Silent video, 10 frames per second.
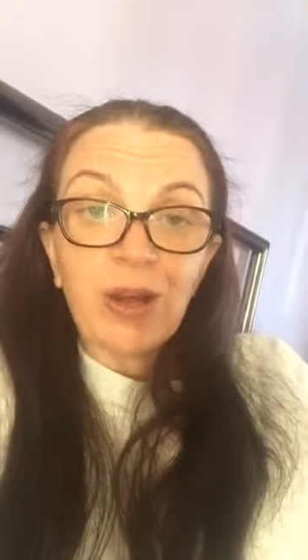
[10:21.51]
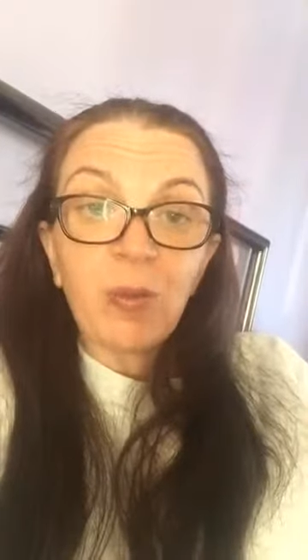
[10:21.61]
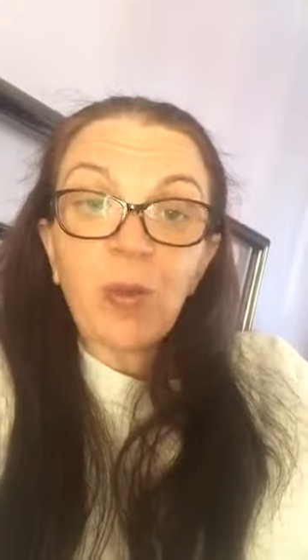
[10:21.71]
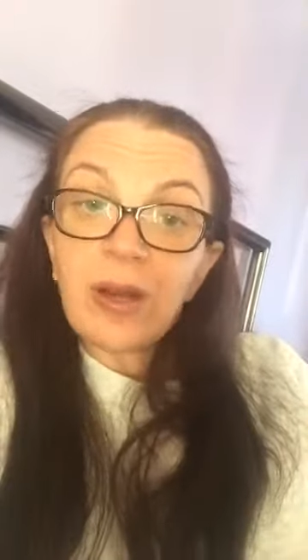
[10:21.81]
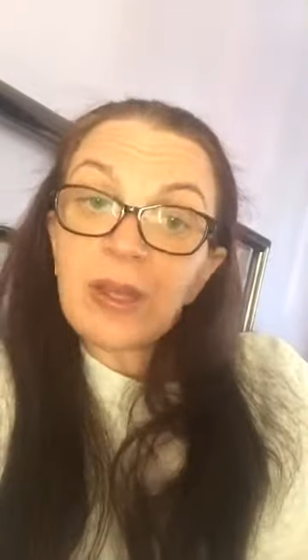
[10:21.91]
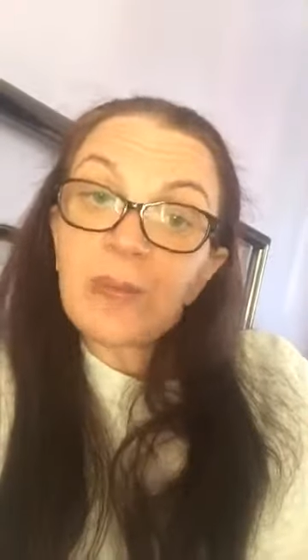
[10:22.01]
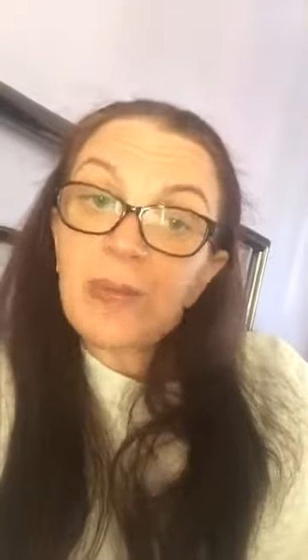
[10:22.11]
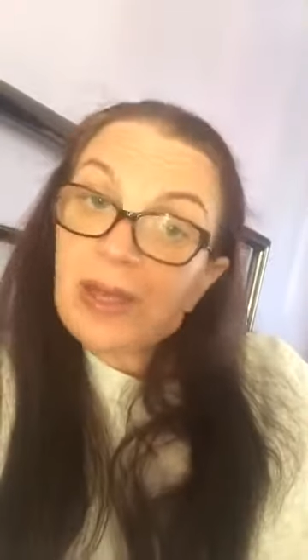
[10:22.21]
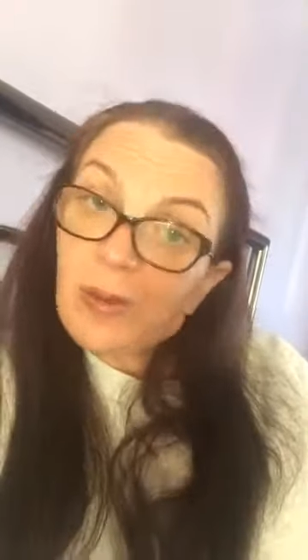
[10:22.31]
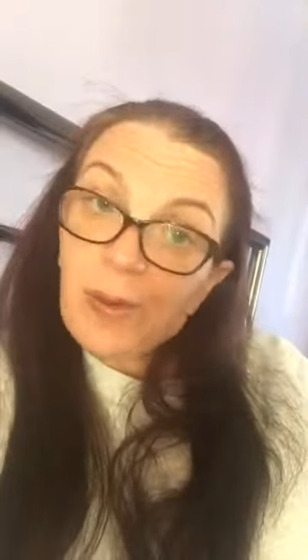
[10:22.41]
And one of the
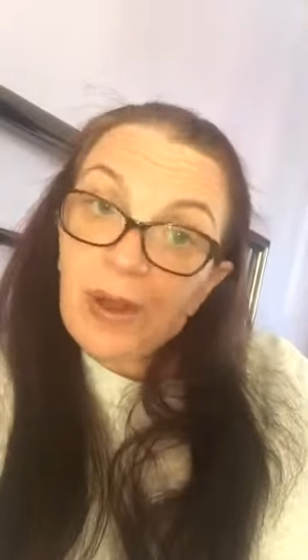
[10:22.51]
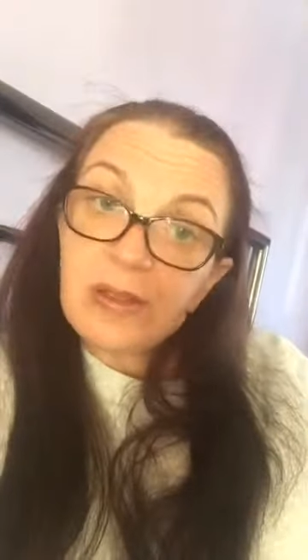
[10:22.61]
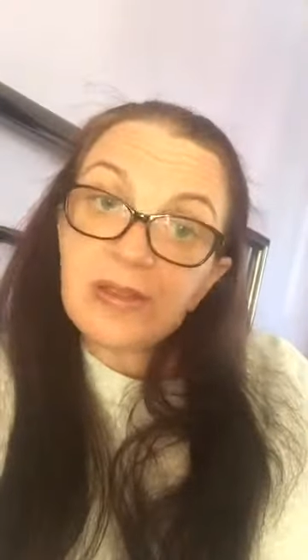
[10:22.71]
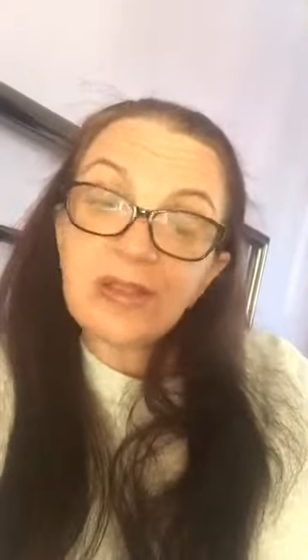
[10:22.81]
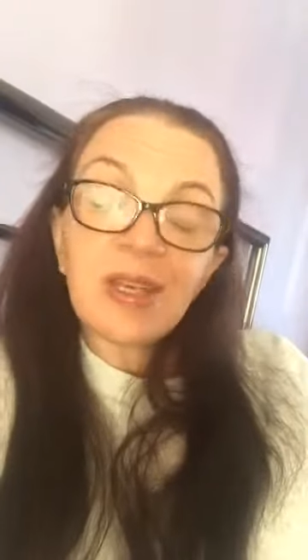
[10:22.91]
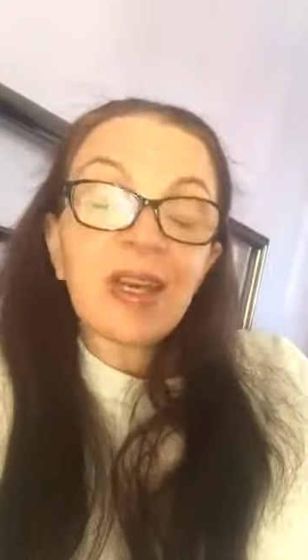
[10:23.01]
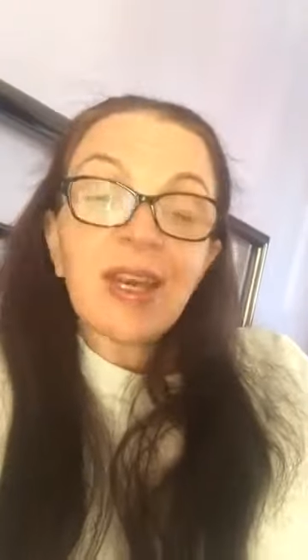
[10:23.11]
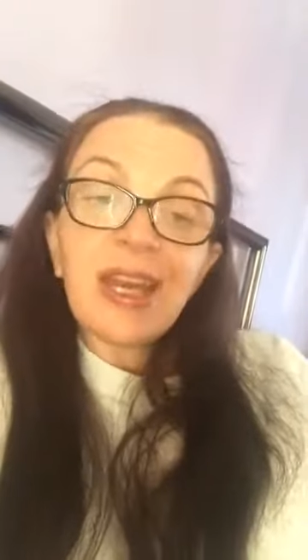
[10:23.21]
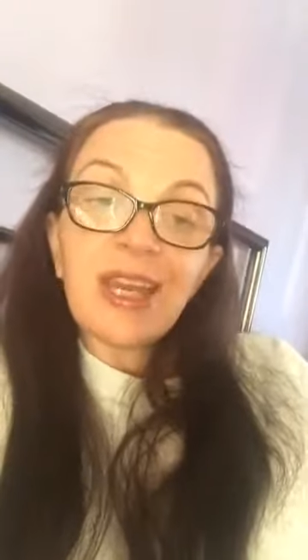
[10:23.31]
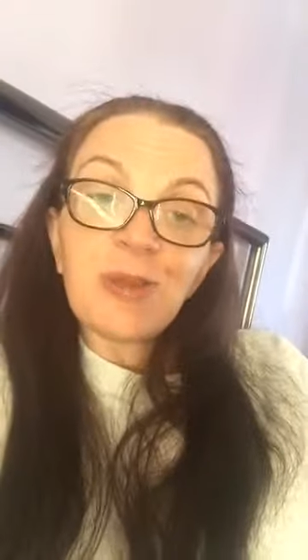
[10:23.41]
big ones
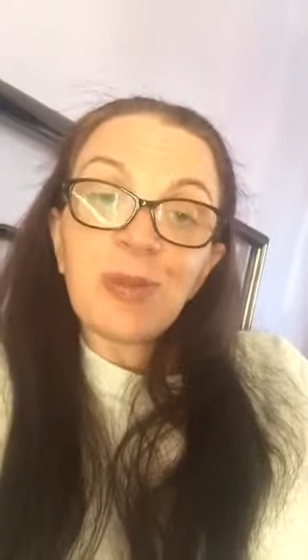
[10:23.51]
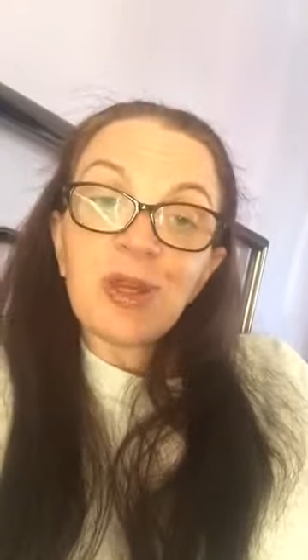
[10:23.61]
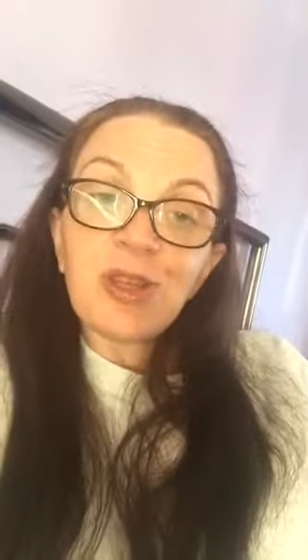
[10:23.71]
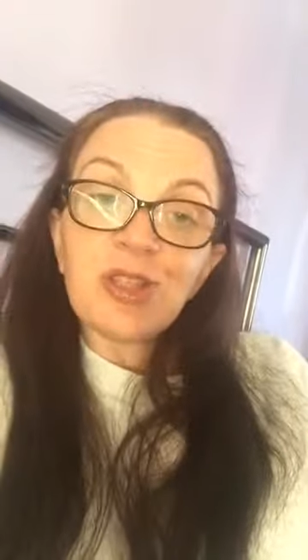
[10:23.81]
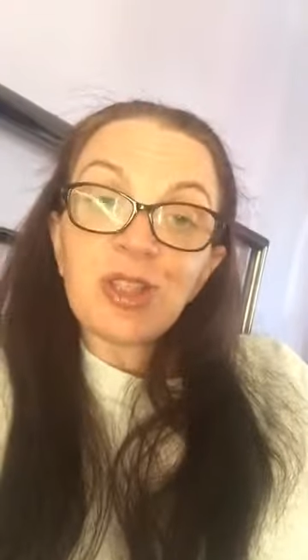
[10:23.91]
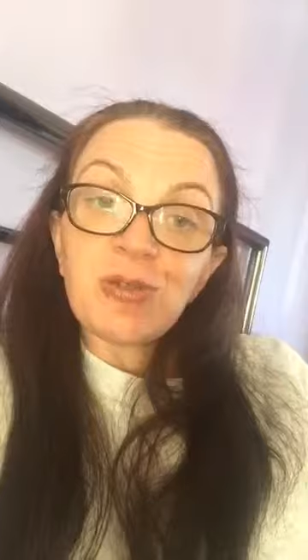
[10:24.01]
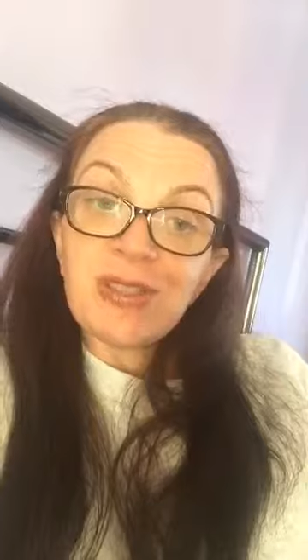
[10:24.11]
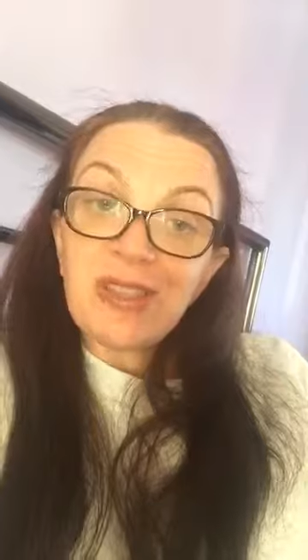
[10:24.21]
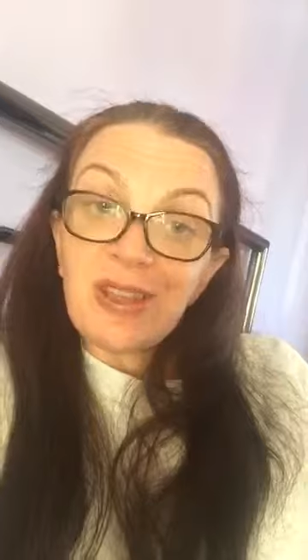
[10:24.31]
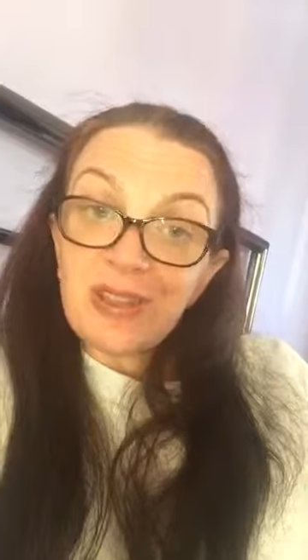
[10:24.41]
is because you
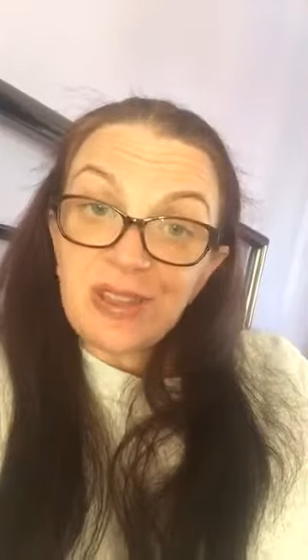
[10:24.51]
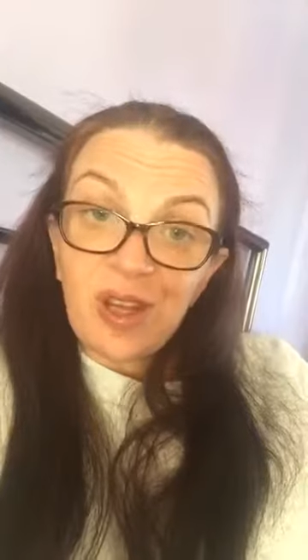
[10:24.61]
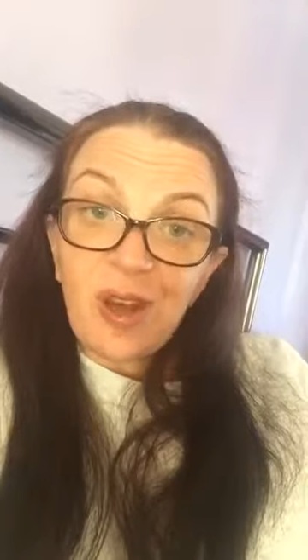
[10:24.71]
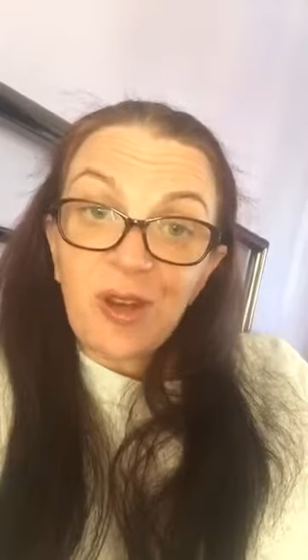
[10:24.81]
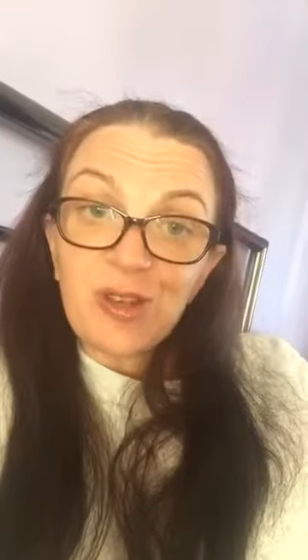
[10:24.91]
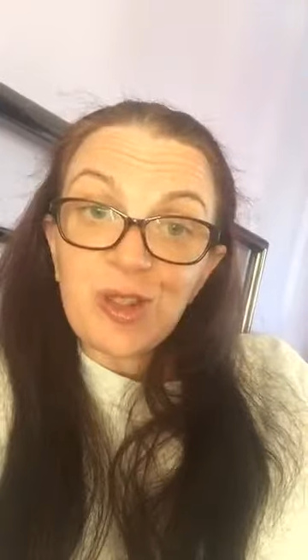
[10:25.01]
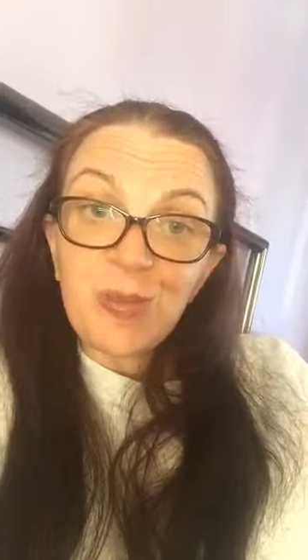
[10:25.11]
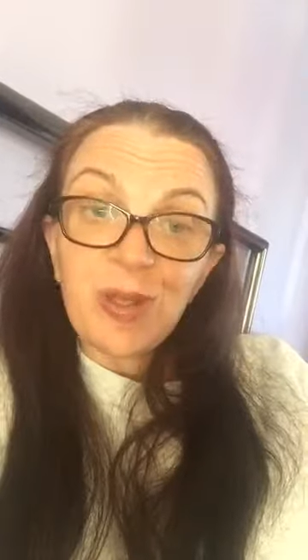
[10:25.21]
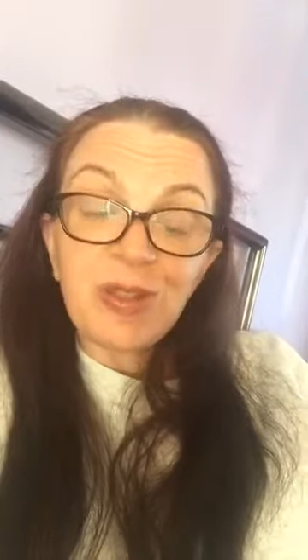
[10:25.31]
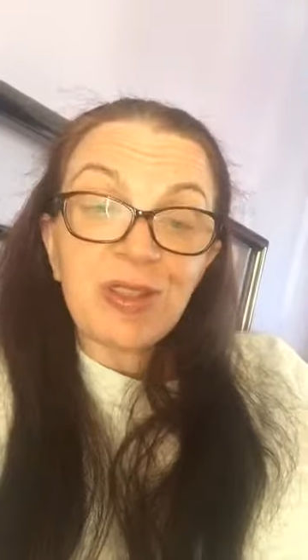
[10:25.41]
resent the task,
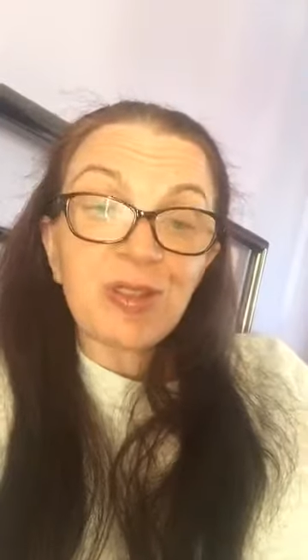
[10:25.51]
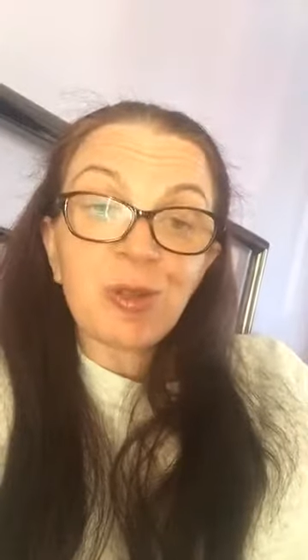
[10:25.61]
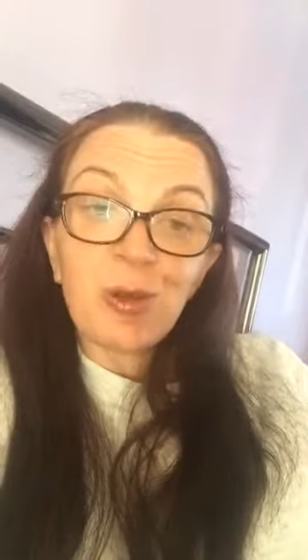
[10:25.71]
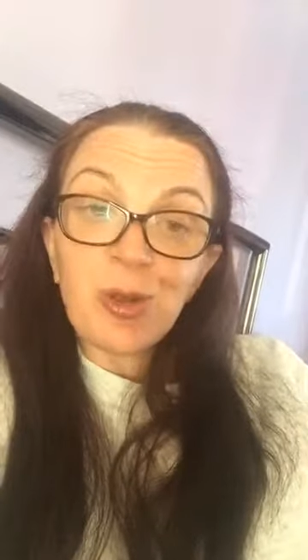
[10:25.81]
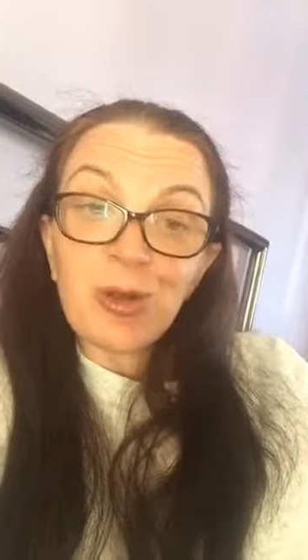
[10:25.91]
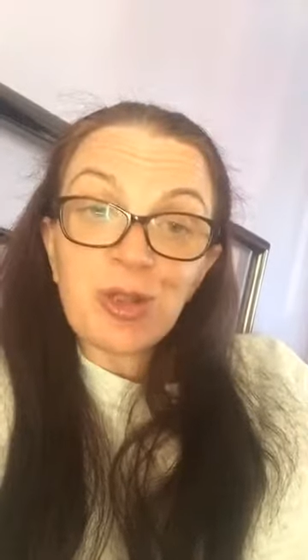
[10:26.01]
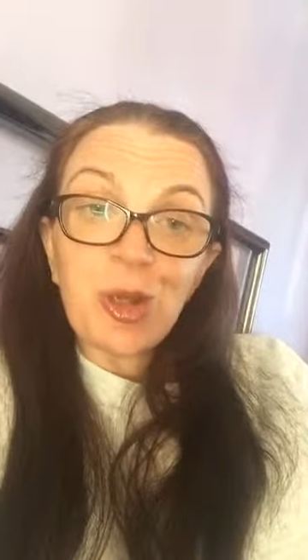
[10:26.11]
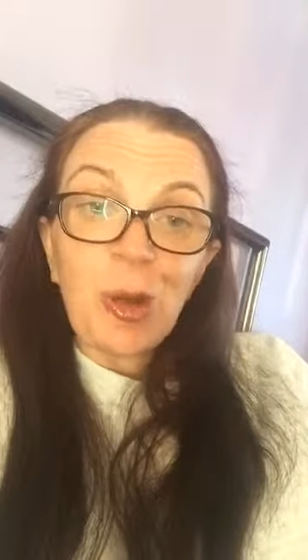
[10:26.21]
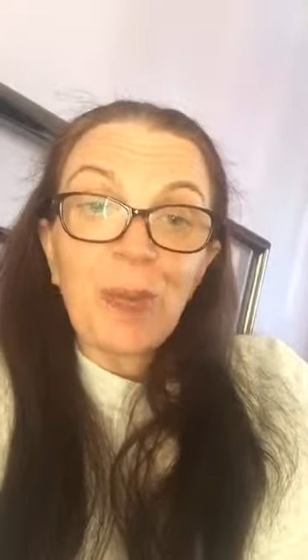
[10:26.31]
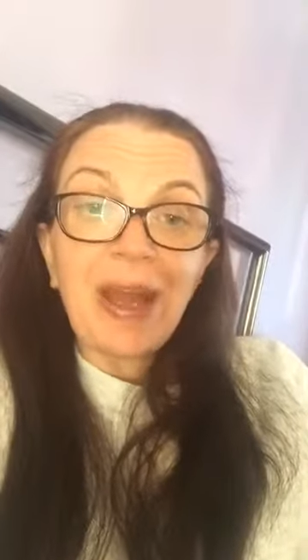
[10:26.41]
because it's not your job.